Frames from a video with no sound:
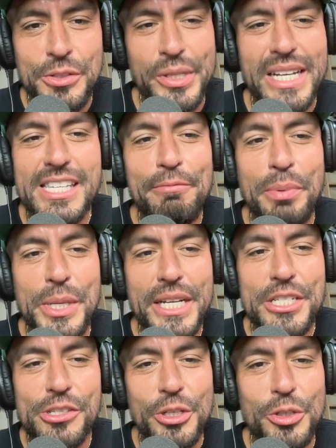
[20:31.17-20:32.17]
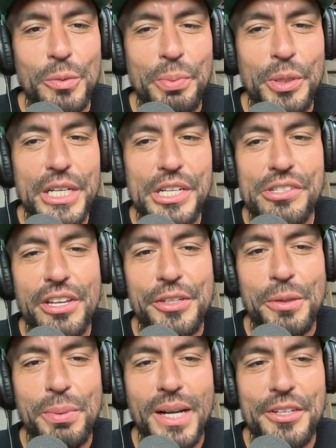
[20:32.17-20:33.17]
Do you guys have predictions? Do you do predictions
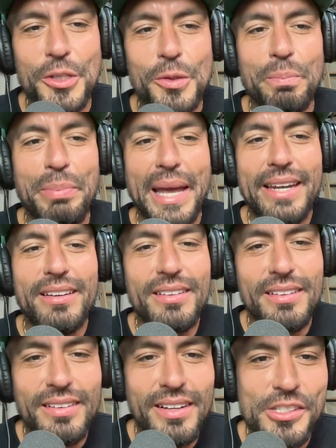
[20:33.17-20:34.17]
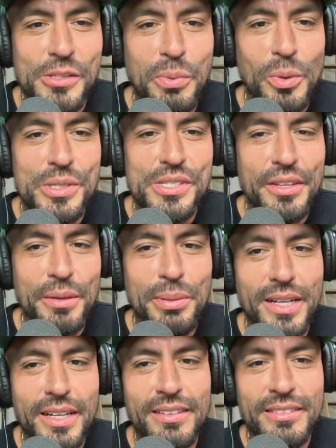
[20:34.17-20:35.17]
on your pod? Do you bet on sports on the
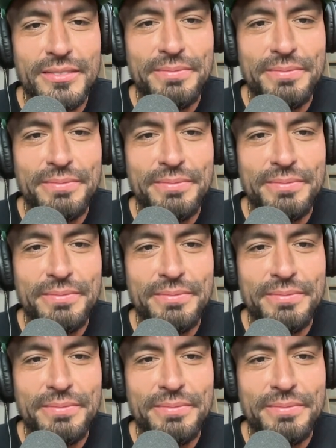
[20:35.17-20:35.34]
pod?